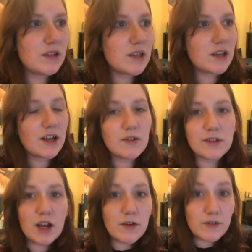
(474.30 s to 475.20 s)
God knows
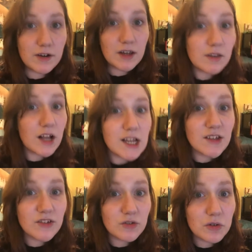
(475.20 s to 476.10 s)
how far down the line in the
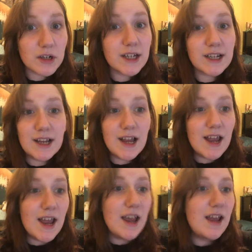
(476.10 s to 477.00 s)
story,
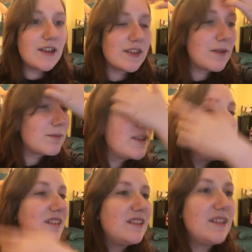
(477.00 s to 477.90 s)
that
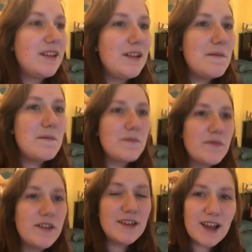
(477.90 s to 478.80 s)
we
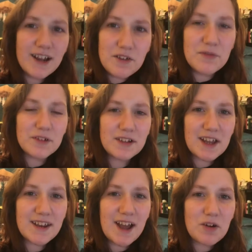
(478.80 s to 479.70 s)
kind of forget how